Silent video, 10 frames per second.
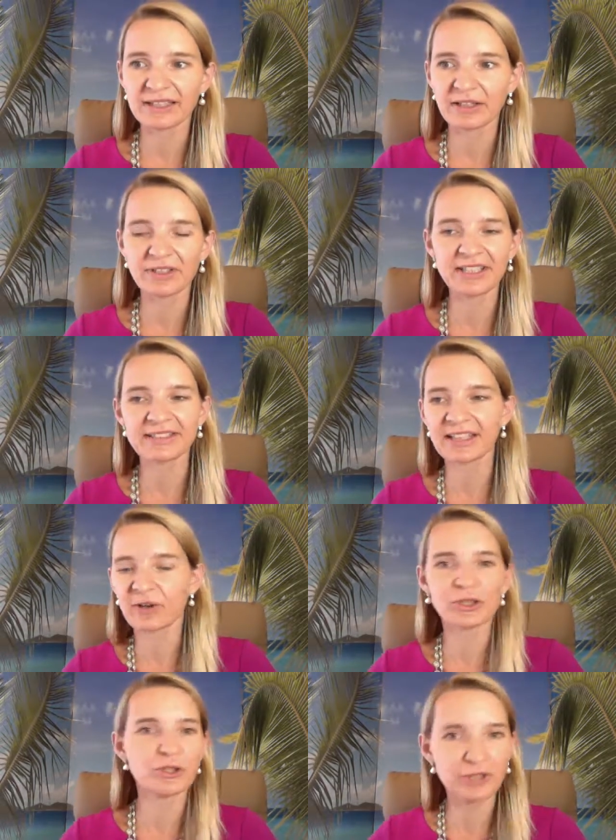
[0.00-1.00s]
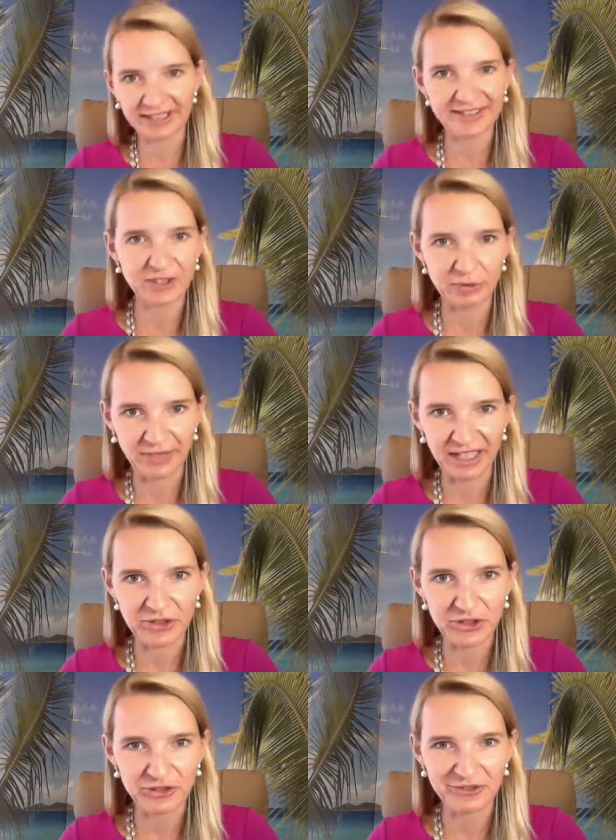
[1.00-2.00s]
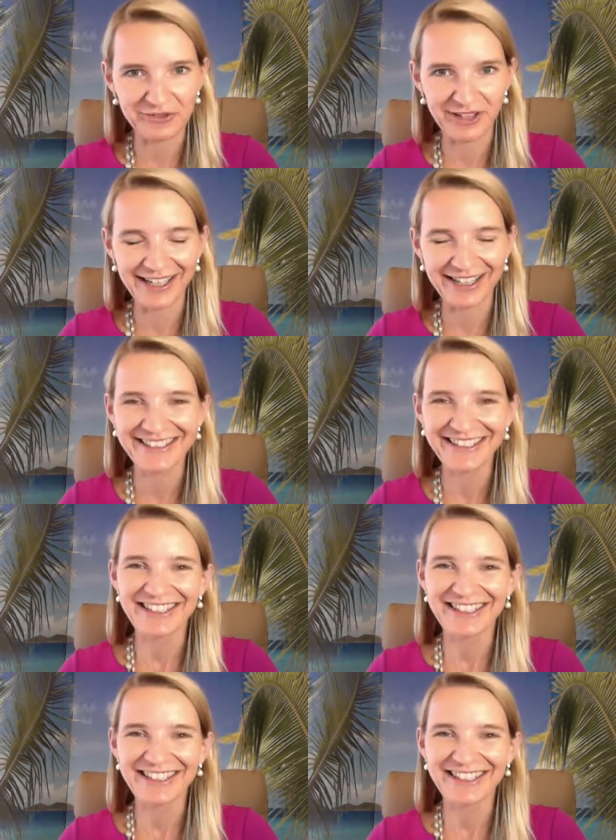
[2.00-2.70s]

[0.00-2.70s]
you know, he said, oh, you kiss too much, right?